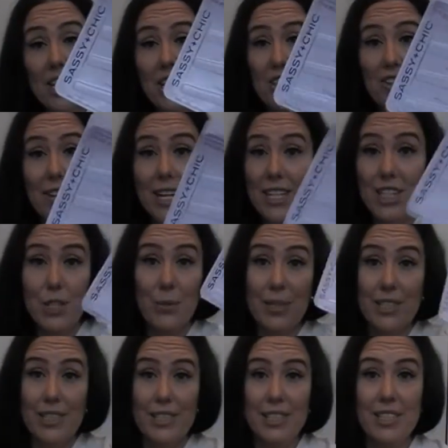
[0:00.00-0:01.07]
they're great
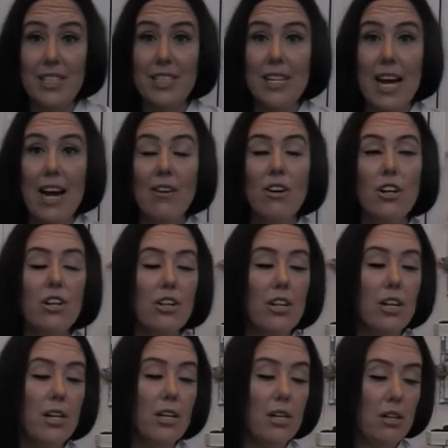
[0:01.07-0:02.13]
tweezers. I've heard
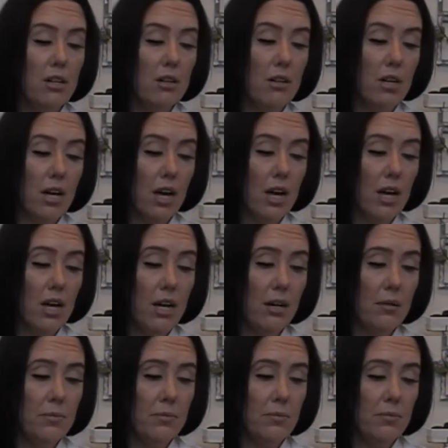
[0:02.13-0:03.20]

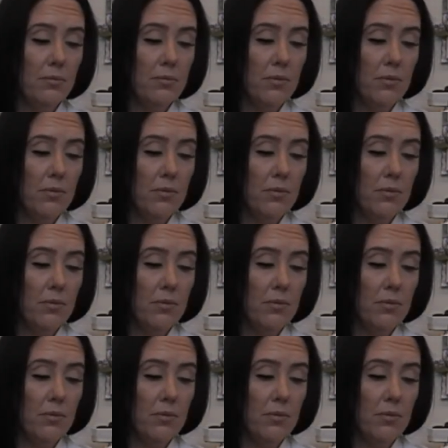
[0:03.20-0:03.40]
um,